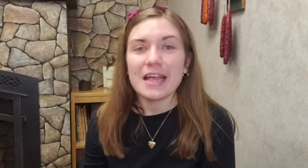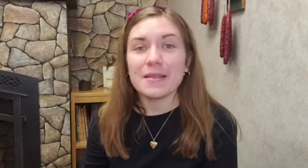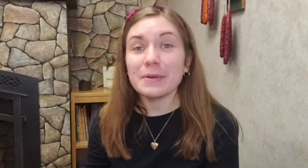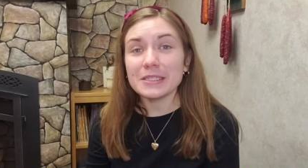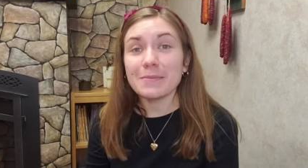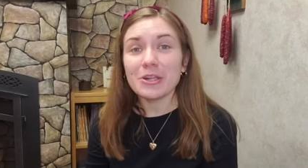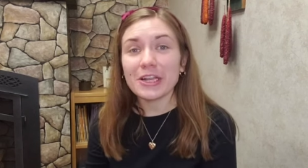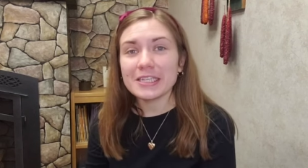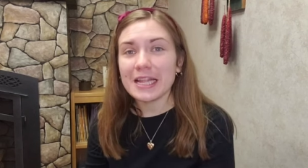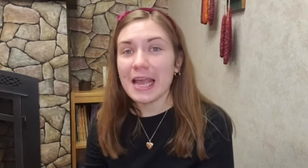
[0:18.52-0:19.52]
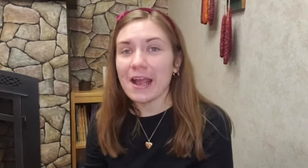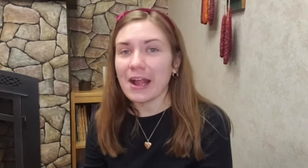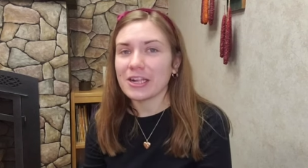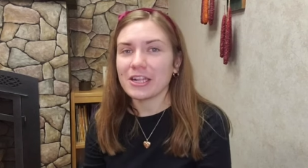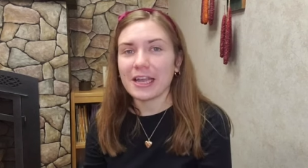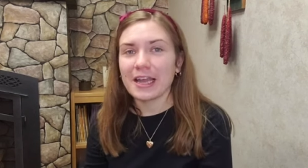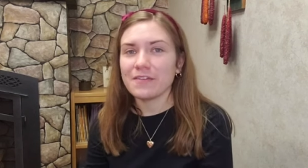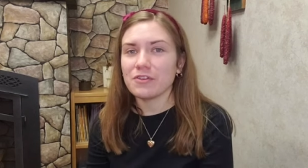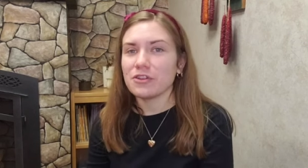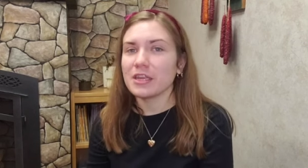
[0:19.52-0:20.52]
The books I'm sharing today are actually kind
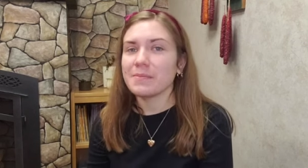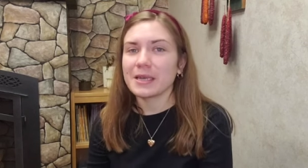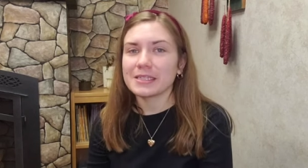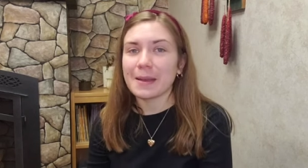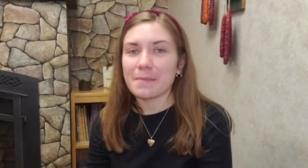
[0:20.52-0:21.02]
of unique because